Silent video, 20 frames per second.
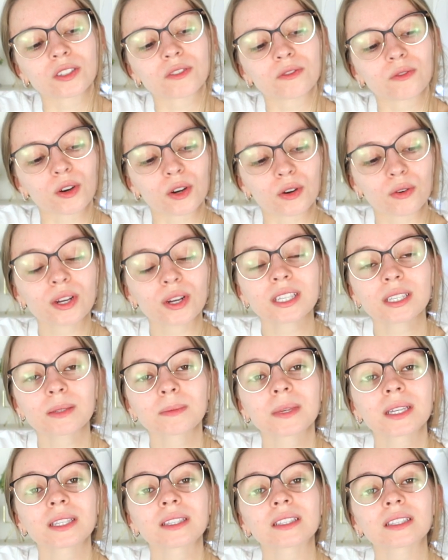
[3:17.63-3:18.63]
for
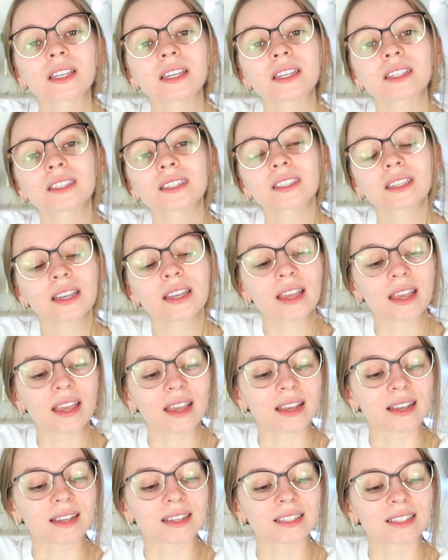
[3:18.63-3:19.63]
Christmas list,
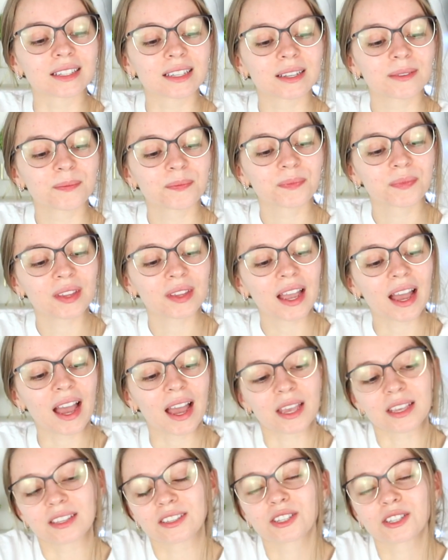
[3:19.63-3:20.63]
and
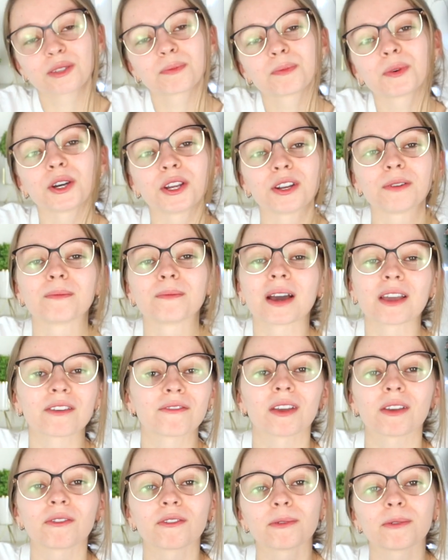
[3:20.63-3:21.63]
I just put my
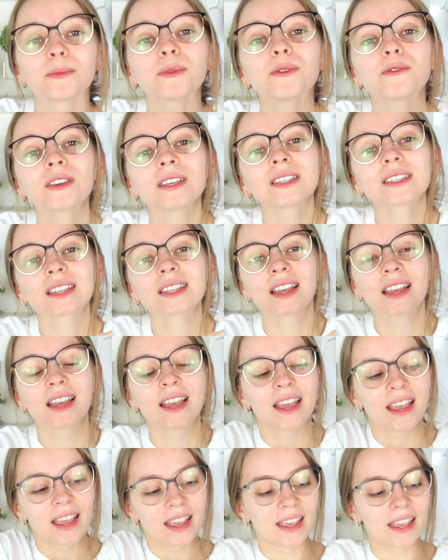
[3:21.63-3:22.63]
favorite movies
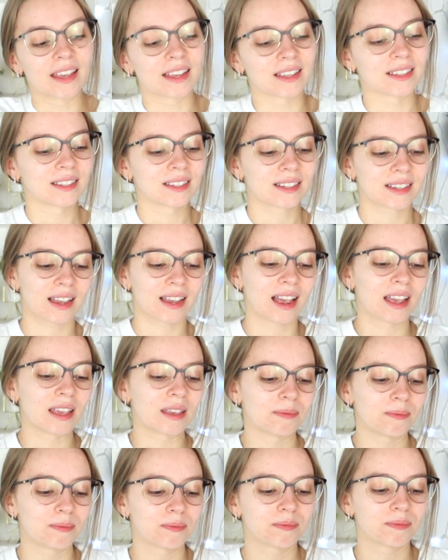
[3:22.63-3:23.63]
and
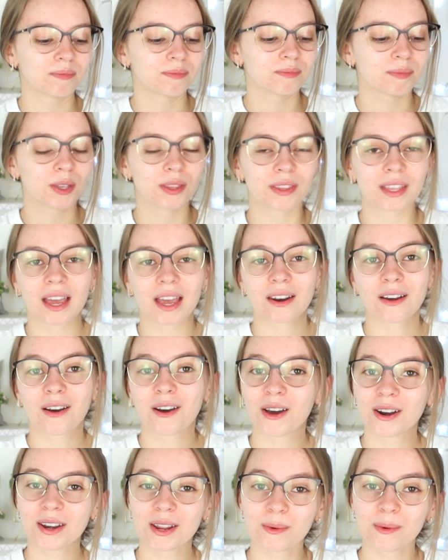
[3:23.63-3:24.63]
I put that
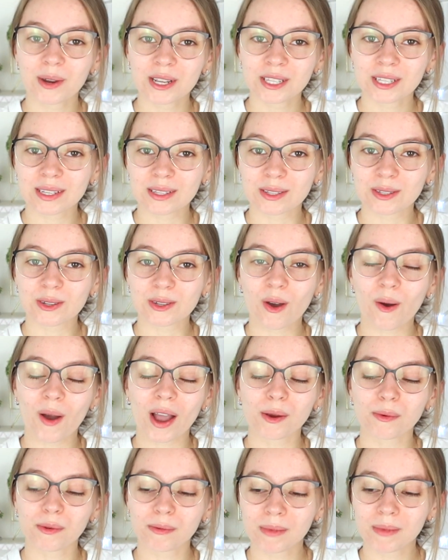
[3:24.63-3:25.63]
on a widget, so
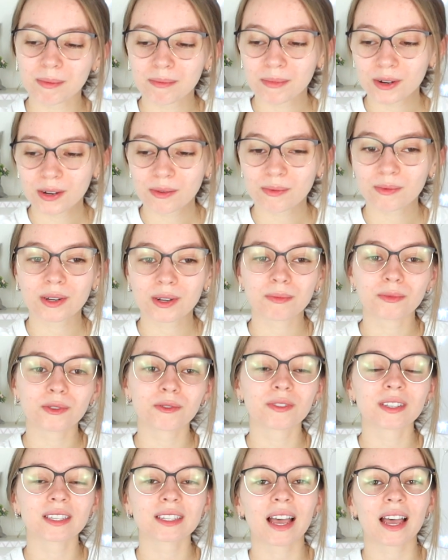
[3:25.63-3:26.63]
I remember what
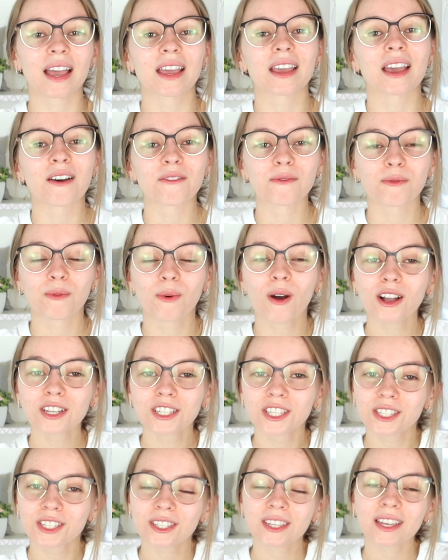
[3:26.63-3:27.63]
movies I have
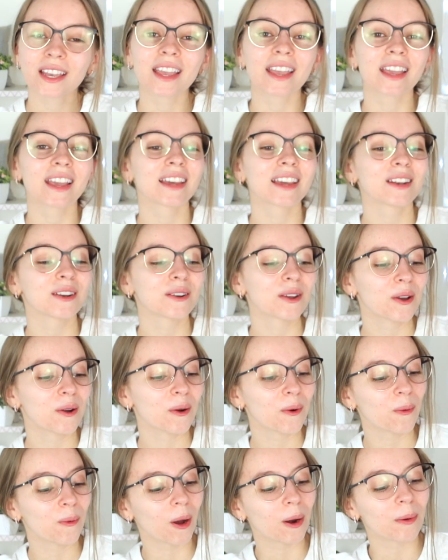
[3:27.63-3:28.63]
watched and
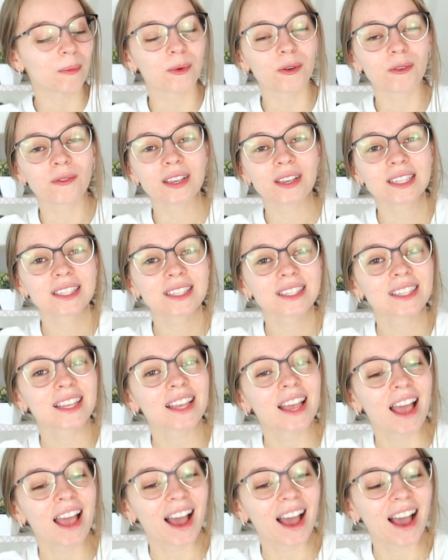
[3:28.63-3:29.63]
what movies
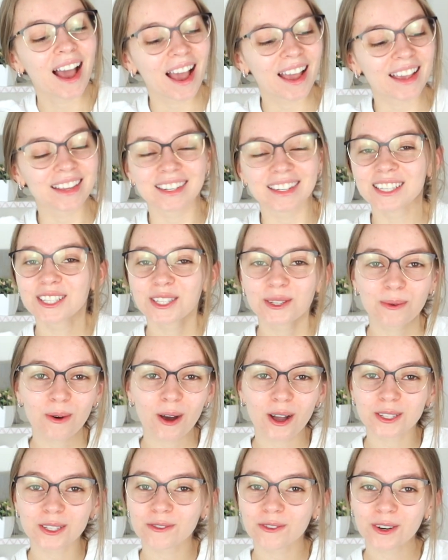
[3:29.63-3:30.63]
I need to
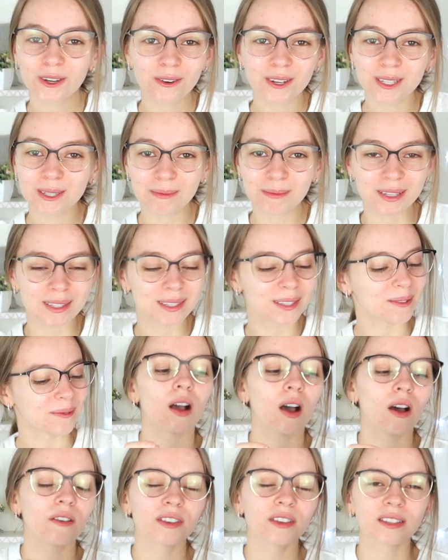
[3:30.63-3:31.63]
watch for Christmas.
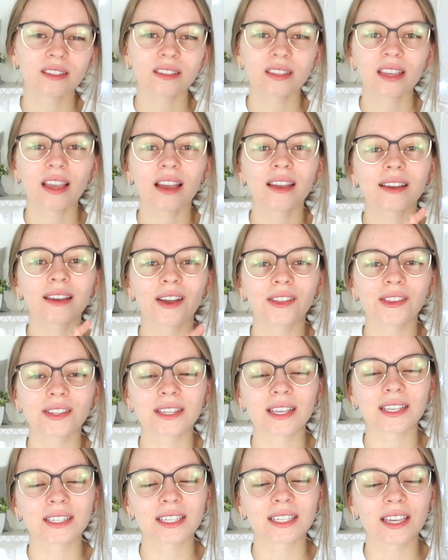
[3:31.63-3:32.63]
Obviously I got
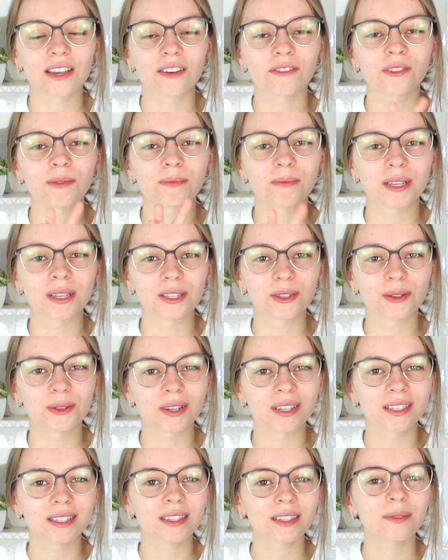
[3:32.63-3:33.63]
this idea from
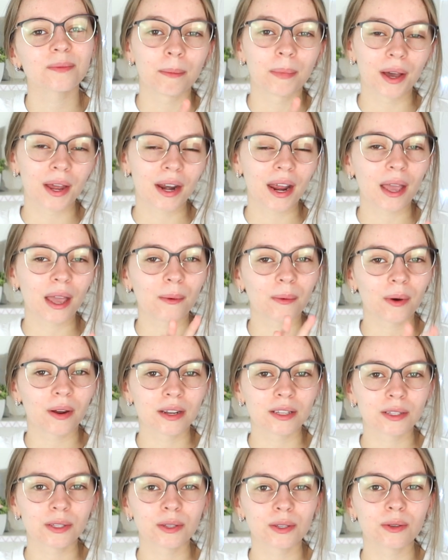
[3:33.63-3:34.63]
Pinterest, but I
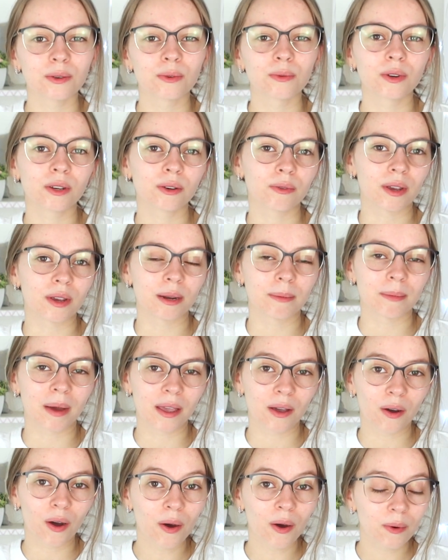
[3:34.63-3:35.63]
wanted to recreate
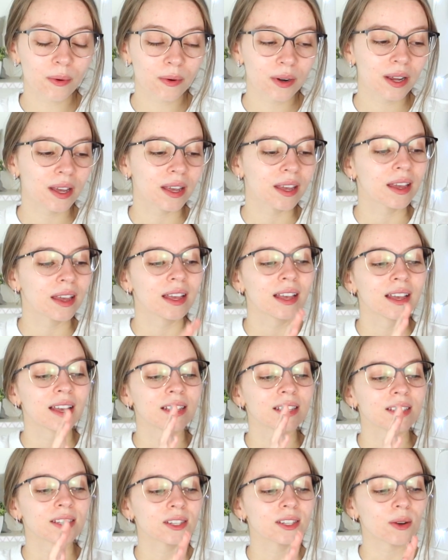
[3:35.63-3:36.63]
my own,
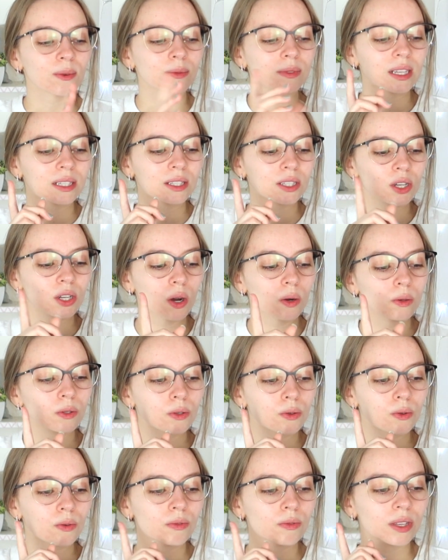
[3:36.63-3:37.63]
so let's go
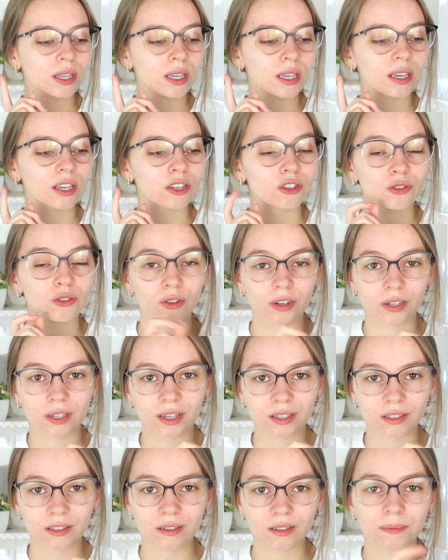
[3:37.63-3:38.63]
to the
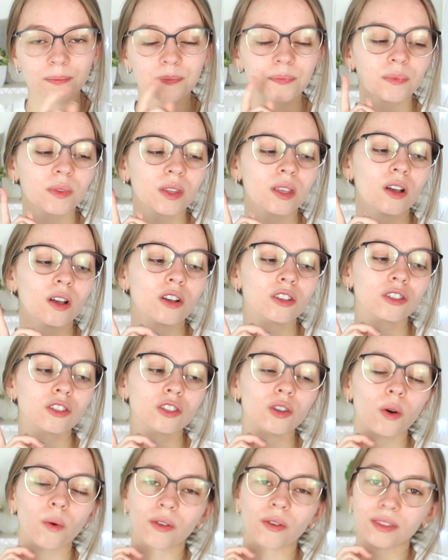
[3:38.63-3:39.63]
shortcuts.
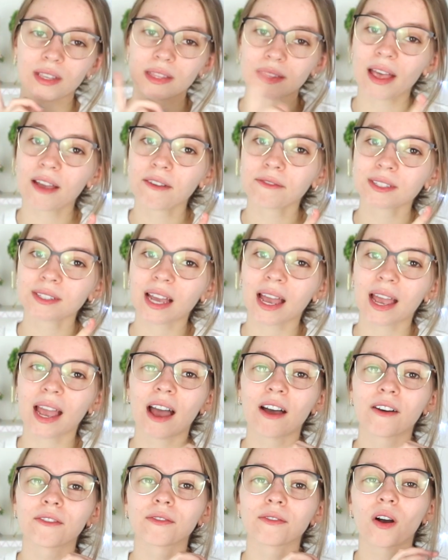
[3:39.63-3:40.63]
So on the left I
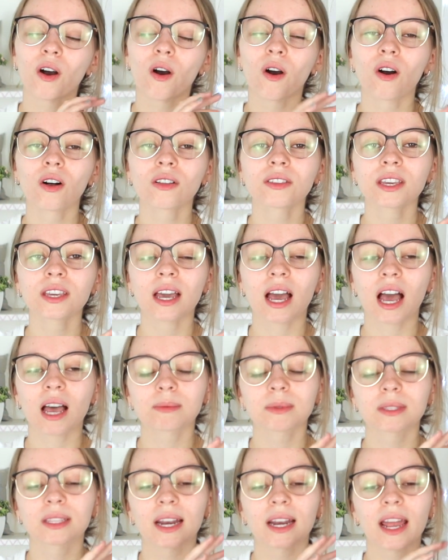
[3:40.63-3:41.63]
have all the
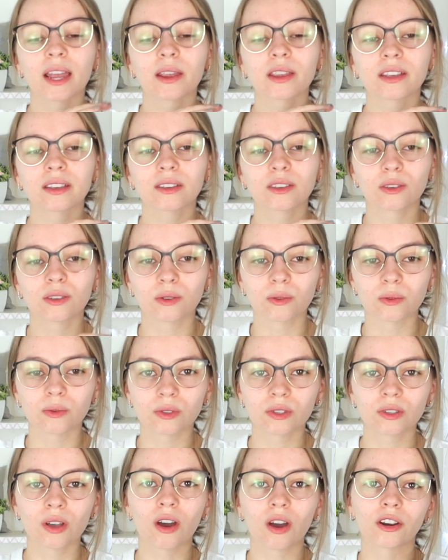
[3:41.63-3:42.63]
apps that I
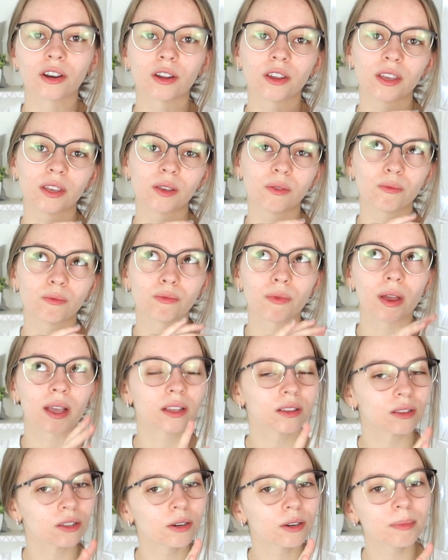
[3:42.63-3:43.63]
use on a
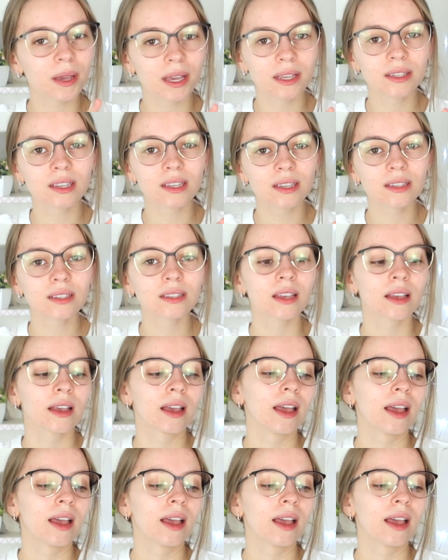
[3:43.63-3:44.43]
regular basis,